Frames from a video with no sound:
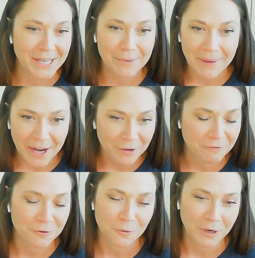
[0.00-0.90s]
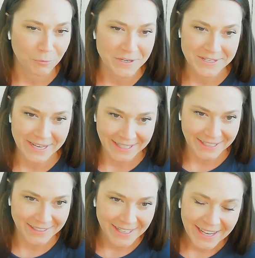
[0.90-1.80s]
about it for one more
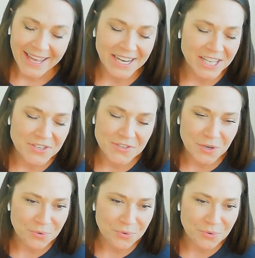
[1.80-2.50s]
second. And he's so